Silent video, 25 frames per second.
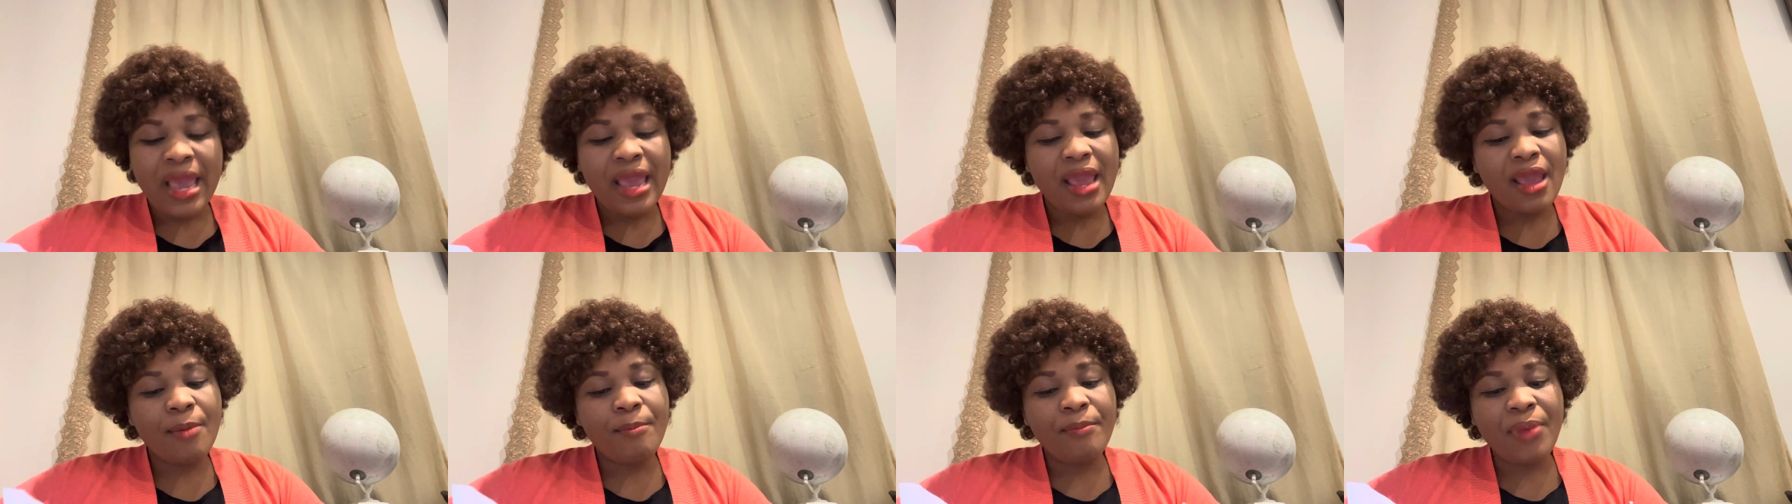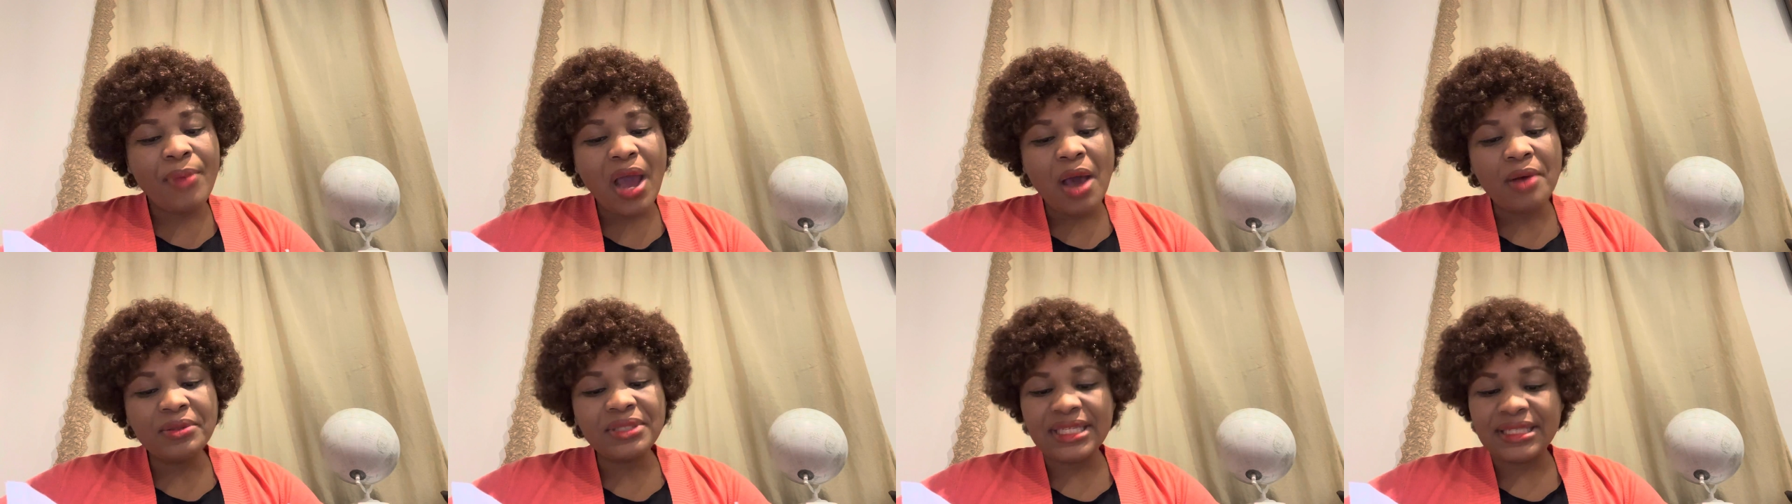
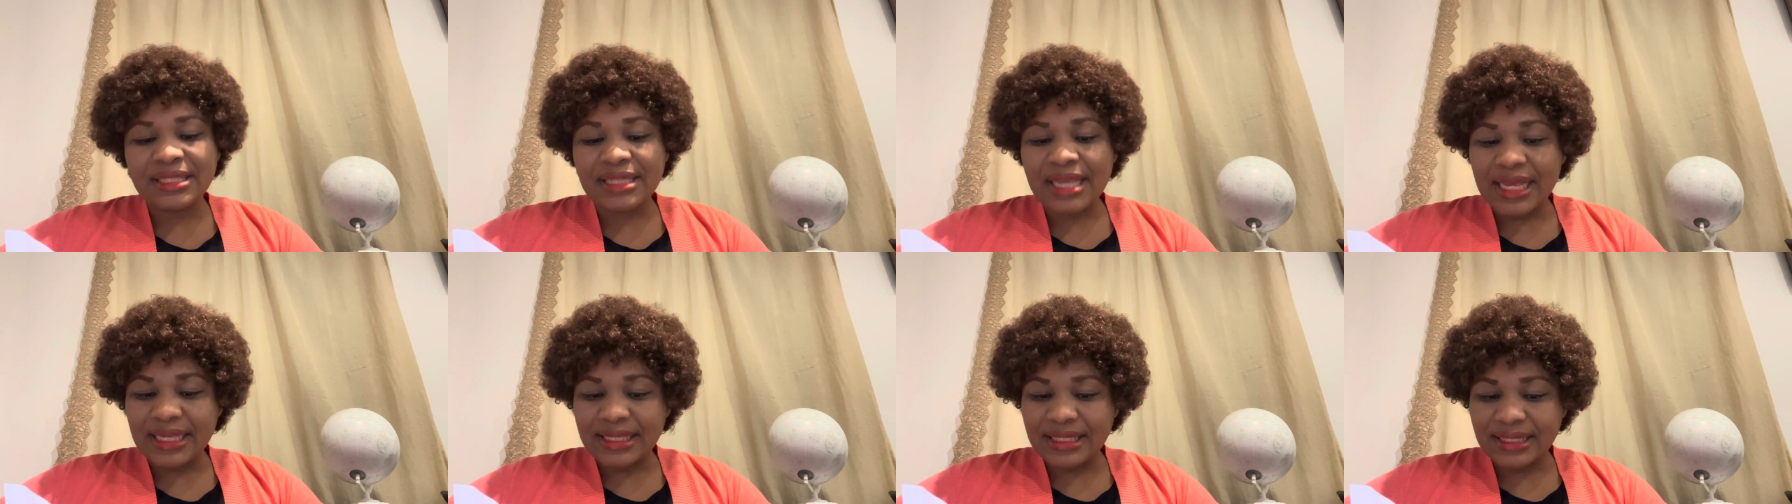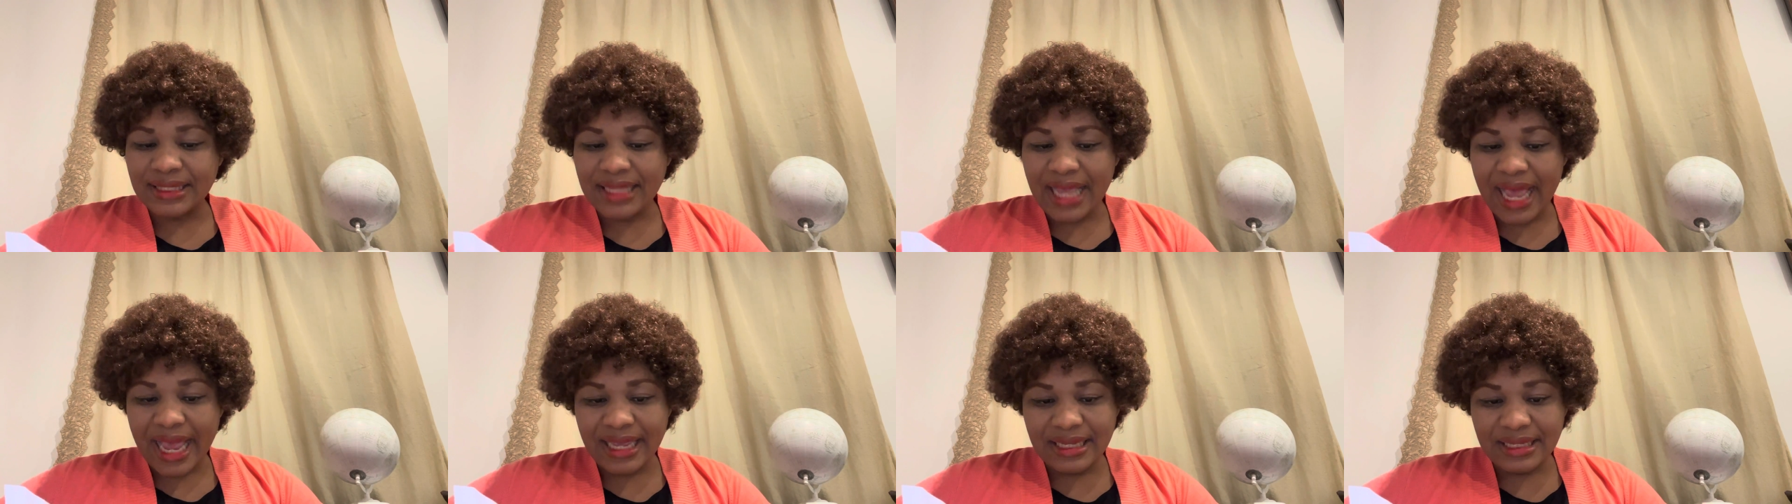about his
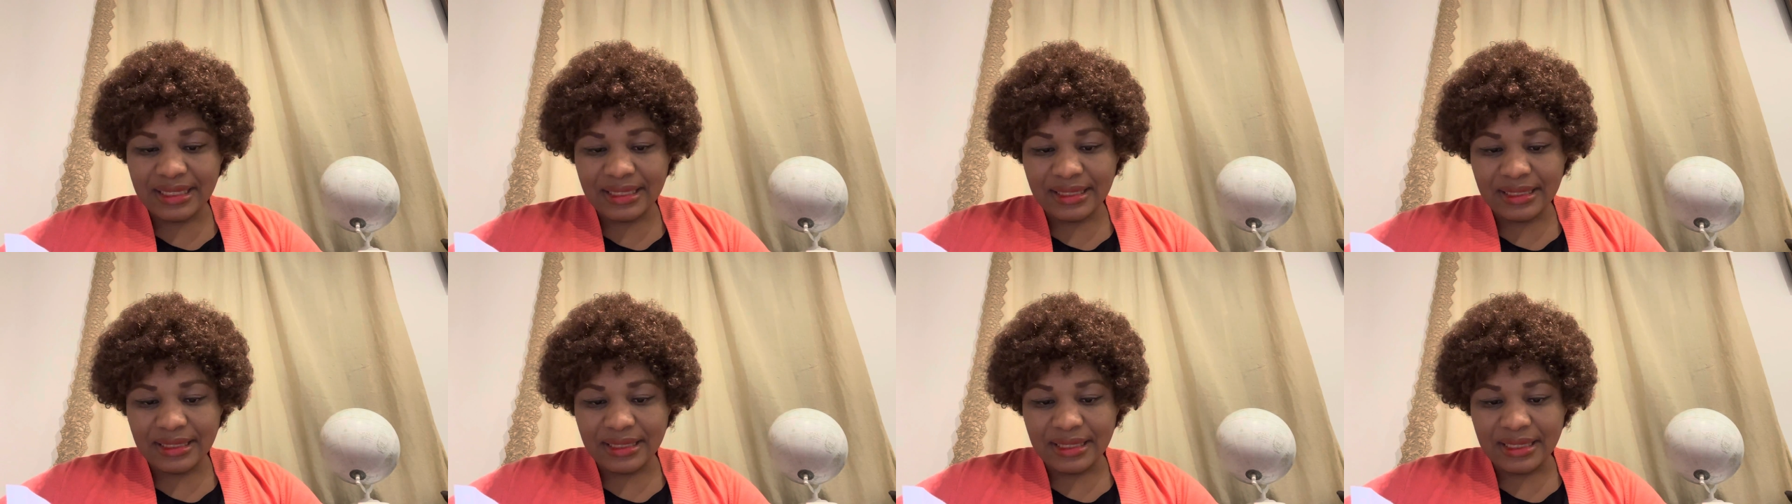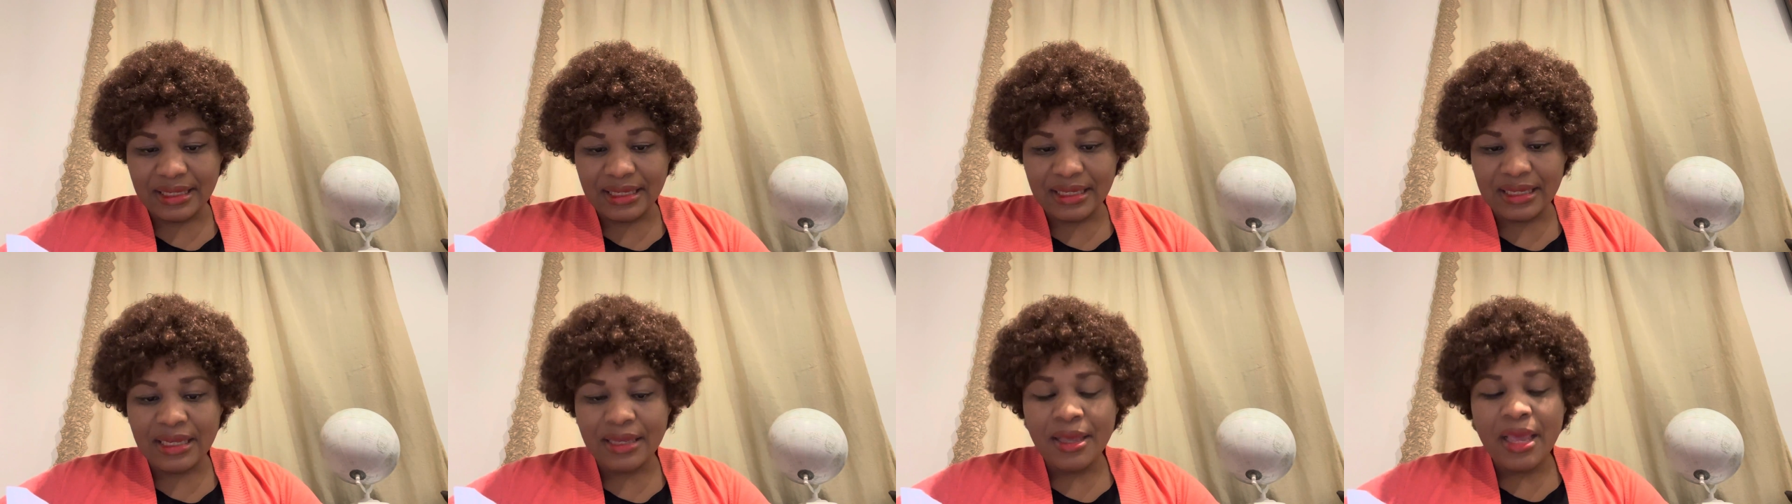
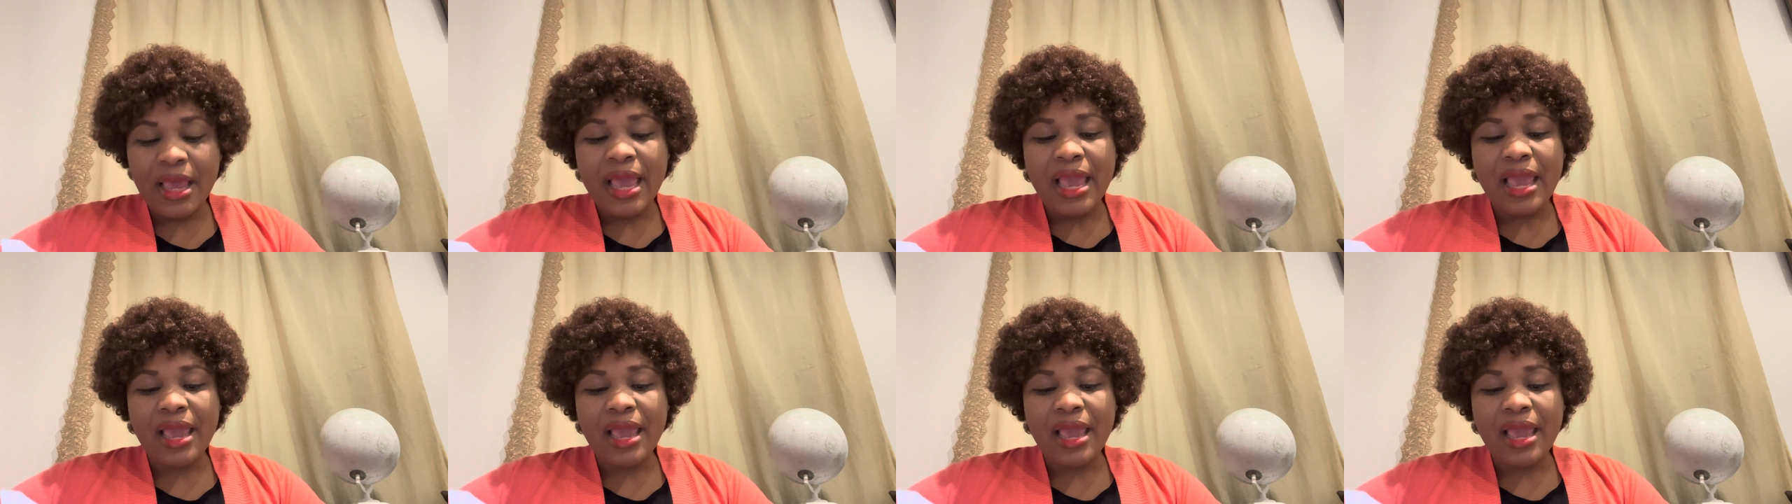anxiety